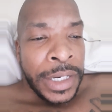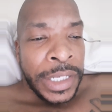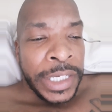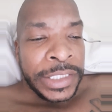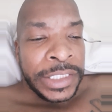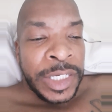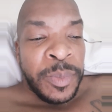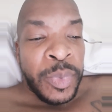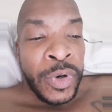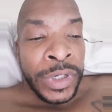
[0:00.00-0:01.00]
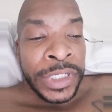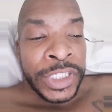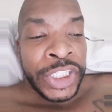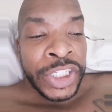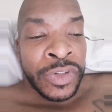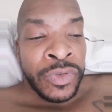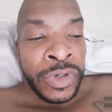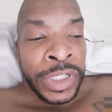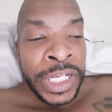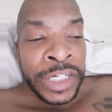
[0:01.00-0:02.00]
let's see, Portland General
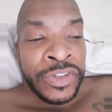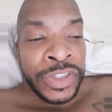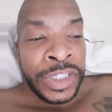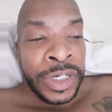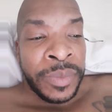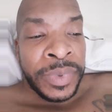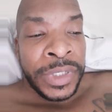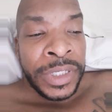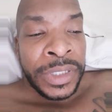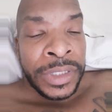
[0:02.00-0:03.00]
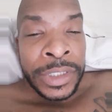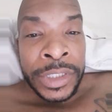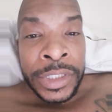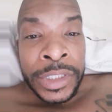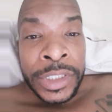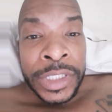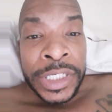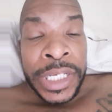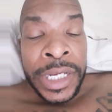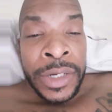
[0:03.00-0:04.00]
Electric Company,
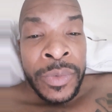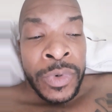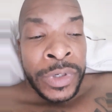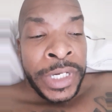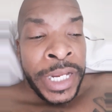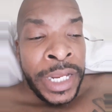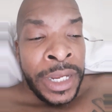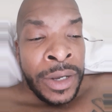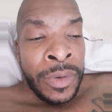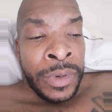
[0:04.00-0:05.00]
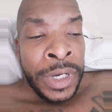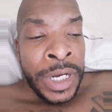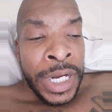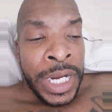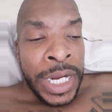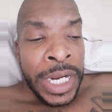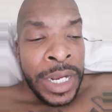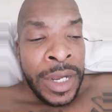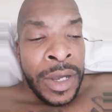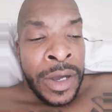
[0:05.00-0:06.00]
they were down
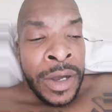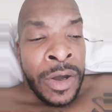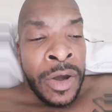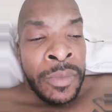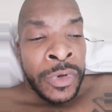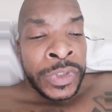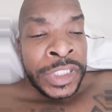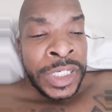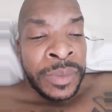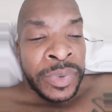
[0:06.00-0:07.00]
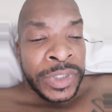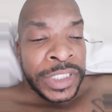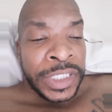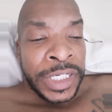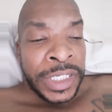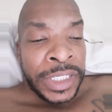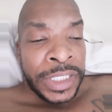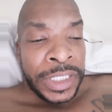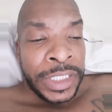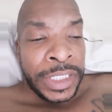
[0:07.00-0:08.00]
almost 10%.
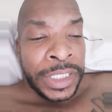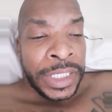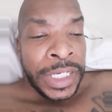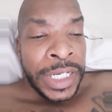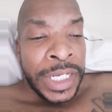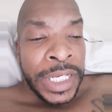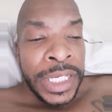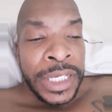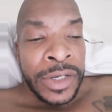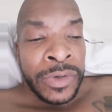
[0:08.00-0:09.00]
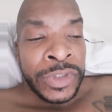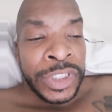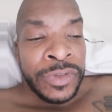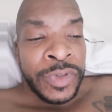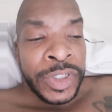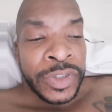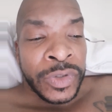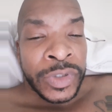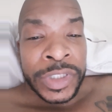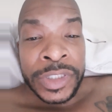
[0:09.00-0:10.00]
EOG
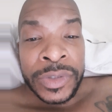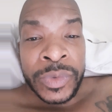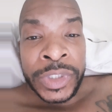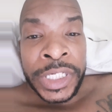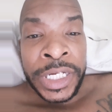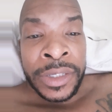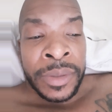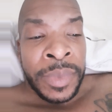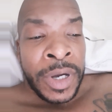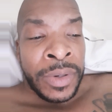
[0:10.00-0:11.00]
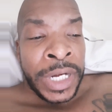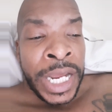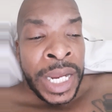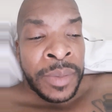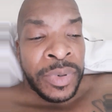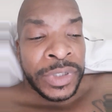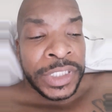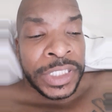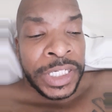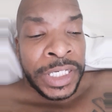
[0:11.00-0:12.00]
Resources were down about
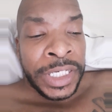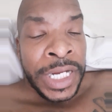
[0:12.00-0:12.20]
9%.